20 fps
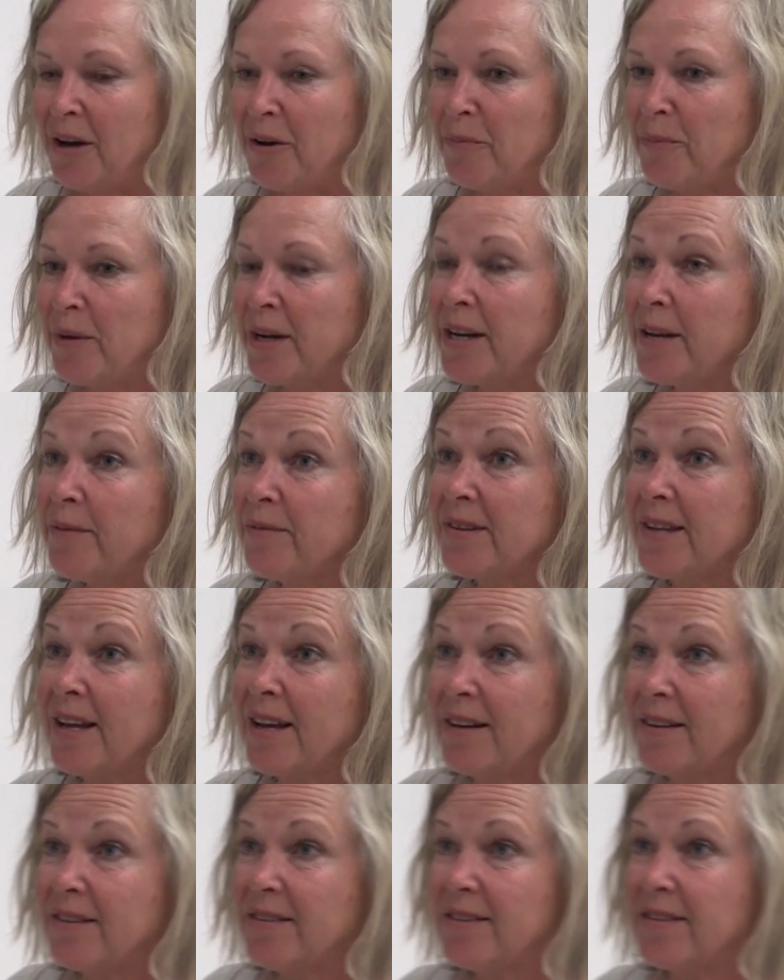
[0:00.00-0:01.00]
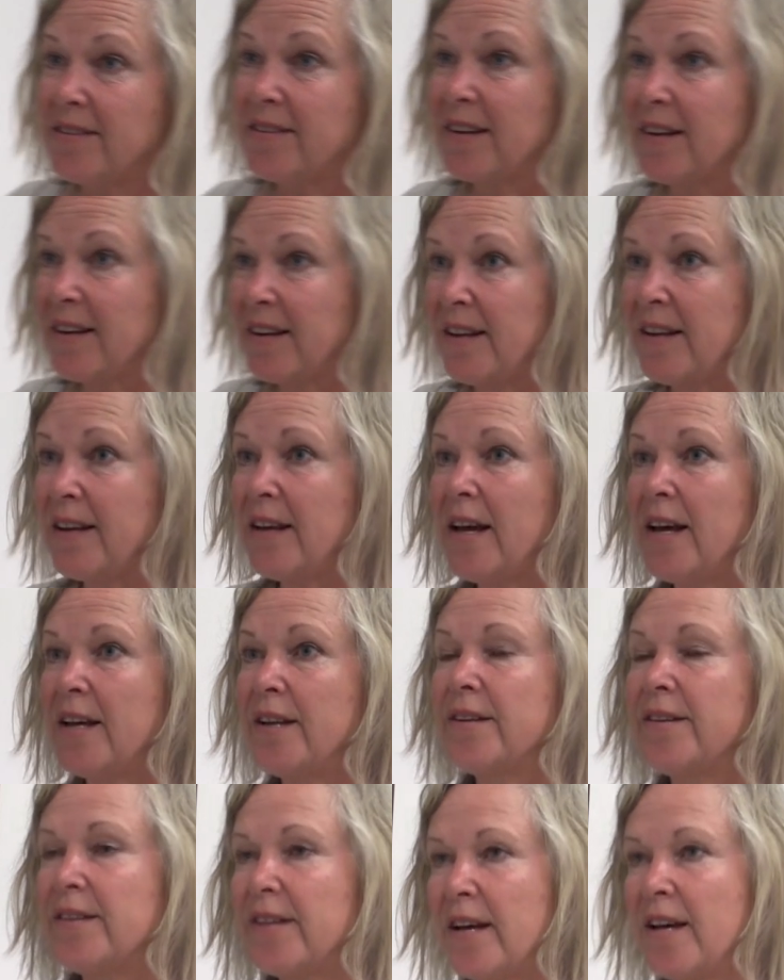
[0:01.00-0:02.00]
Well, my name's Helen Sear,
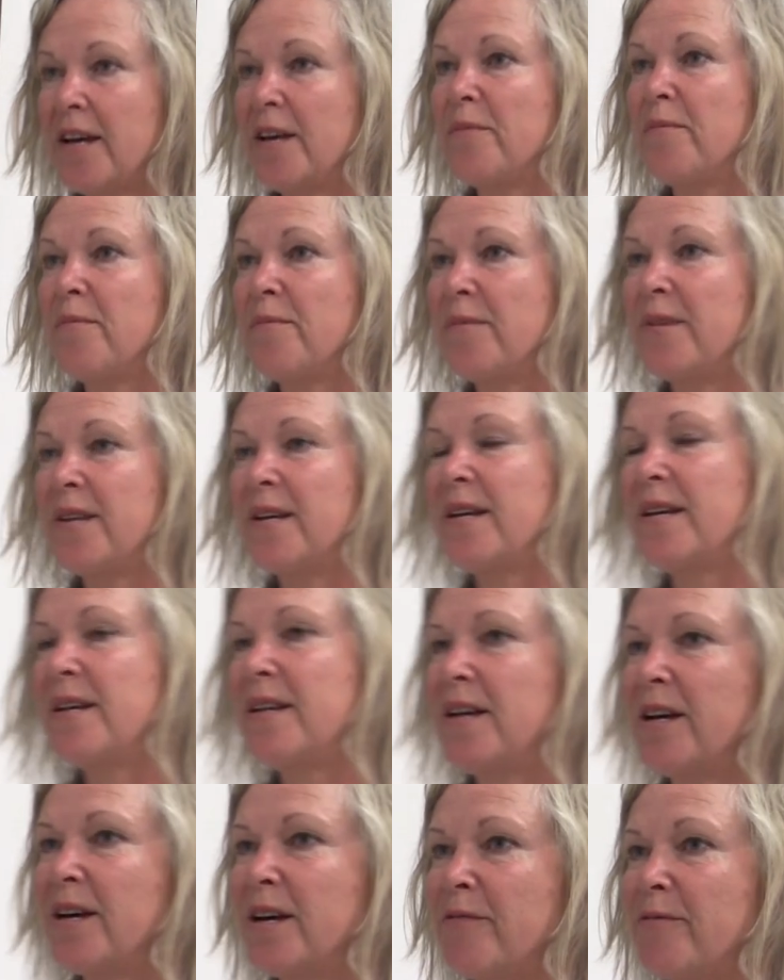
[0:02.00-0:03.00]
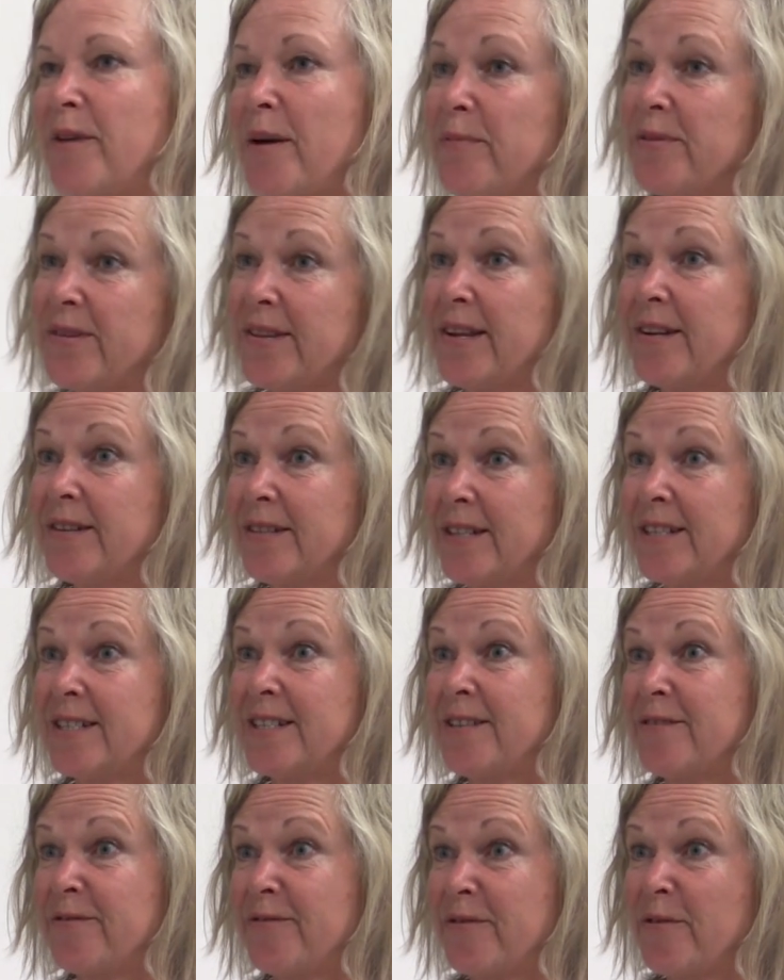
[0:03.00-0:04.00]
and I'm the
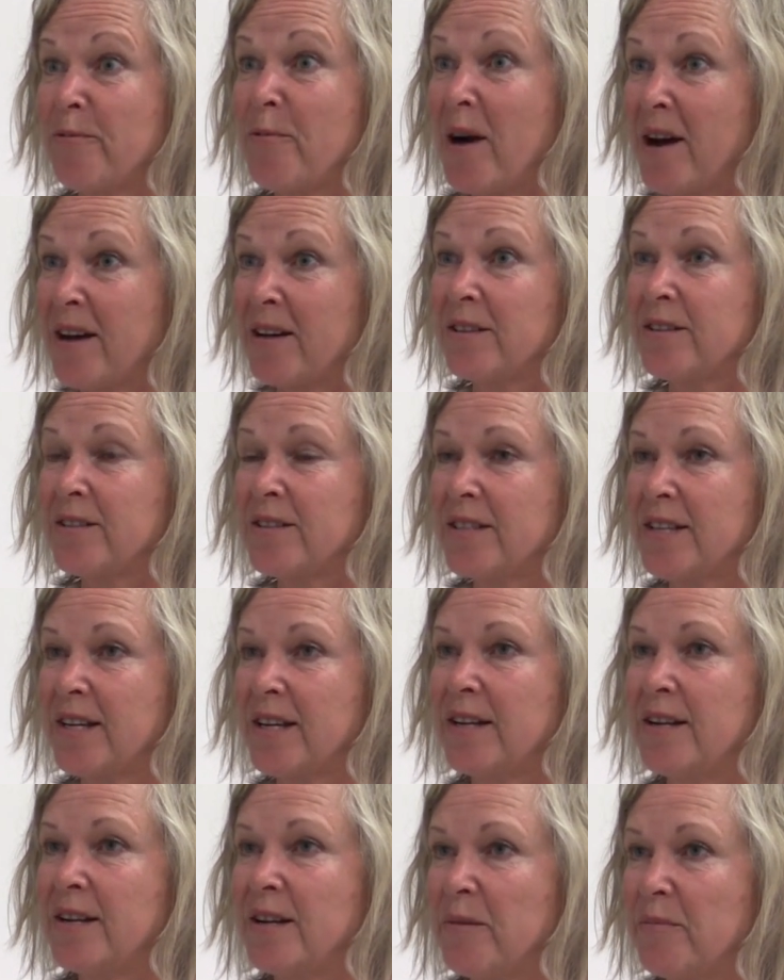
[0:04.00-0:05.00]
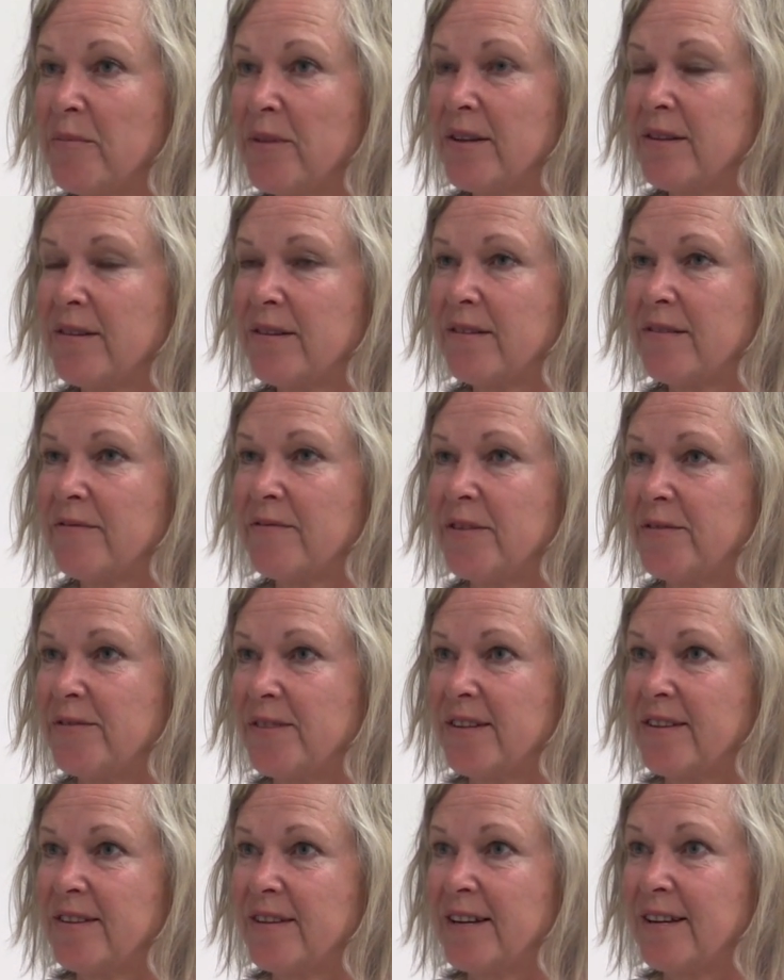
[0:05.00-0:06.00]
representative for Wales in this
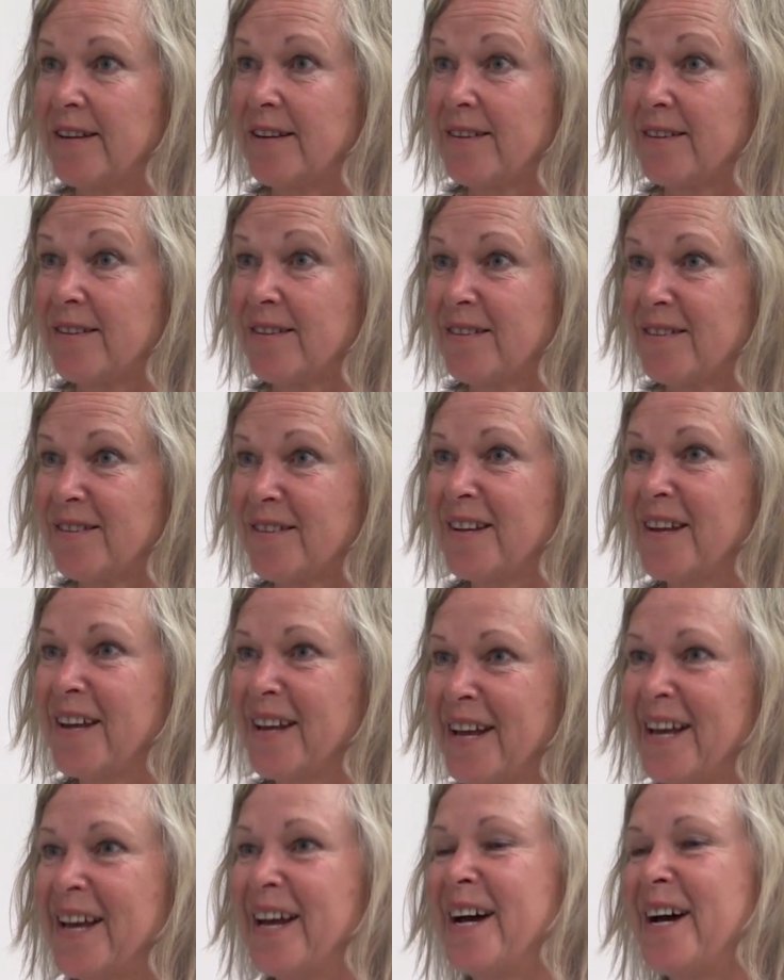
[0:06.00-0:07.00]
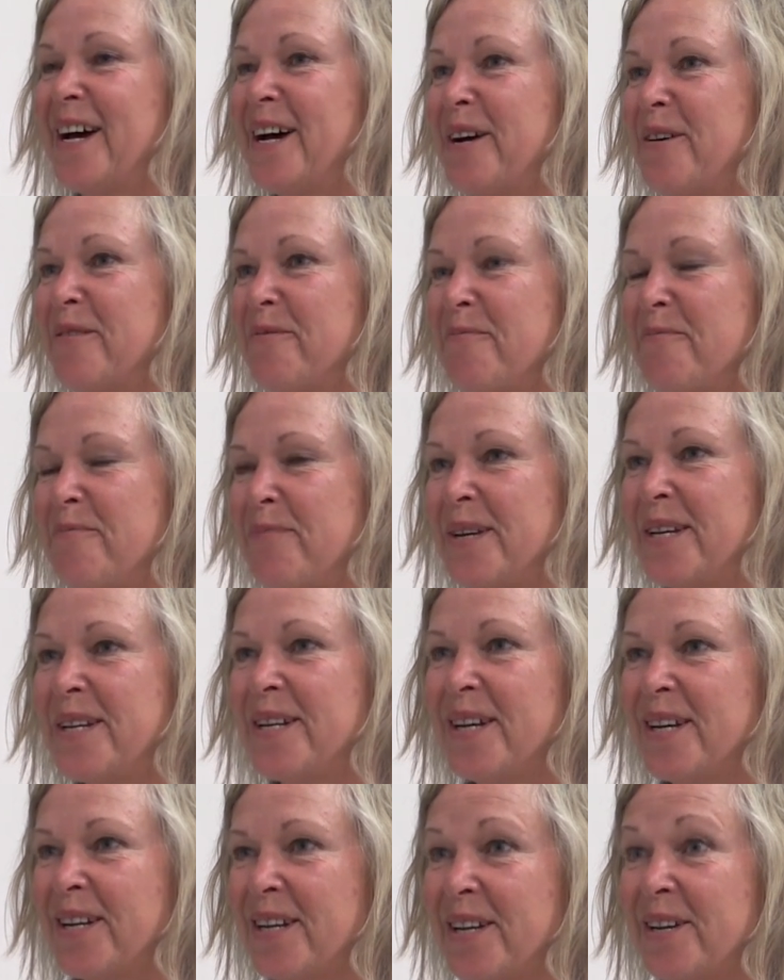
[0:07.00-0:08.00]
56th
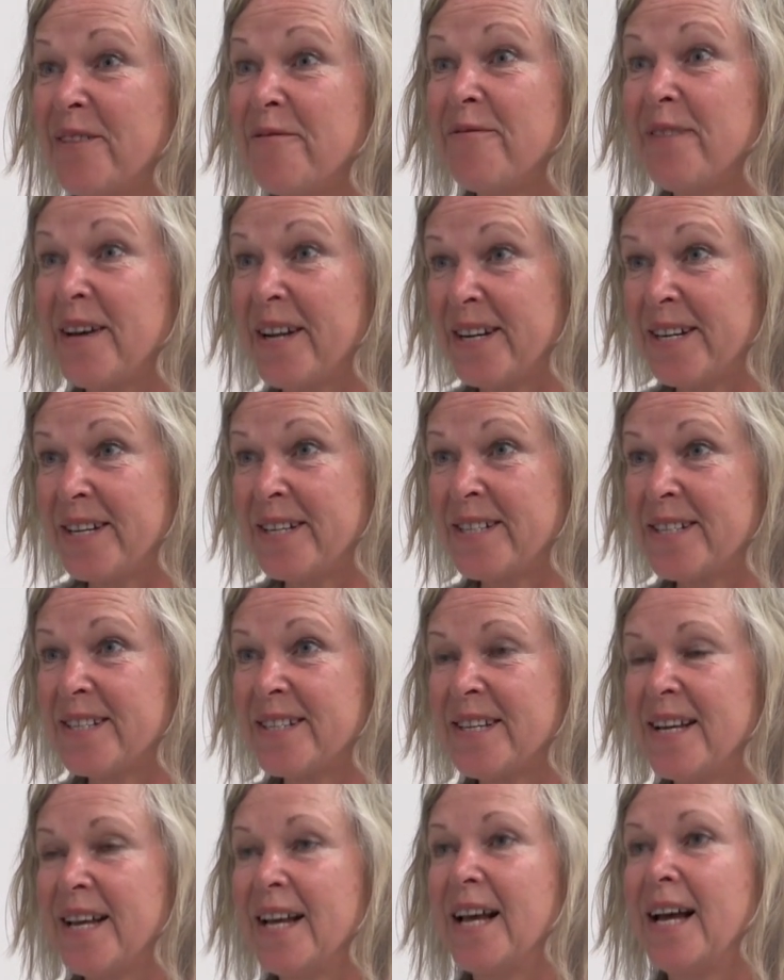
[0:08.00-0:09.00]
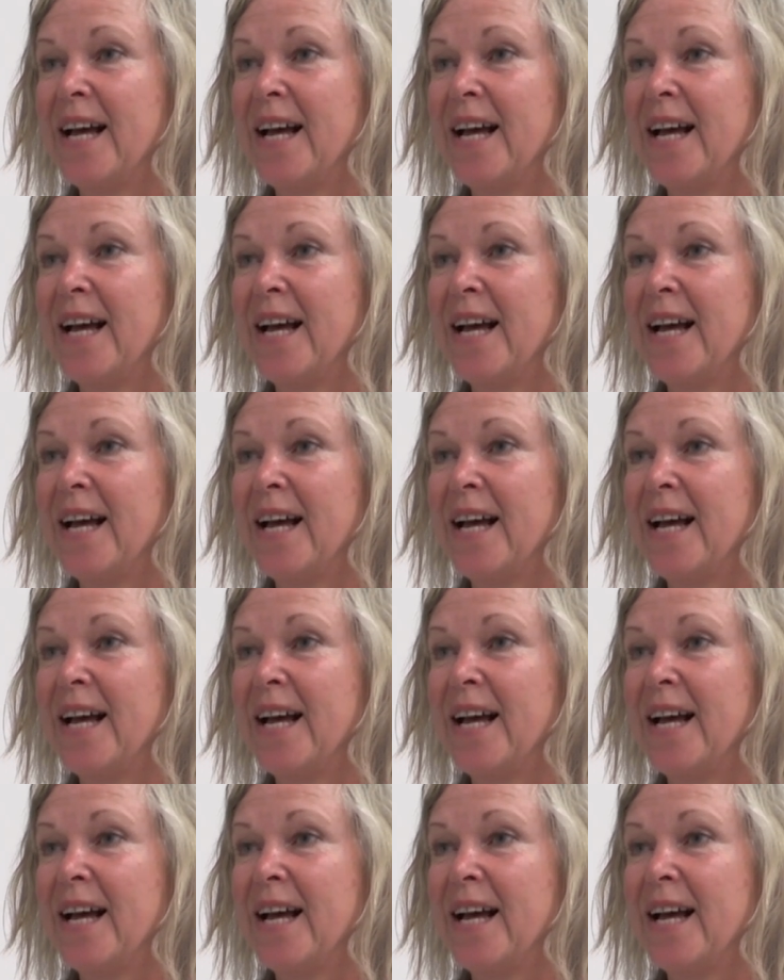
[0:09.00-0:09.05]
Biennale in Venice.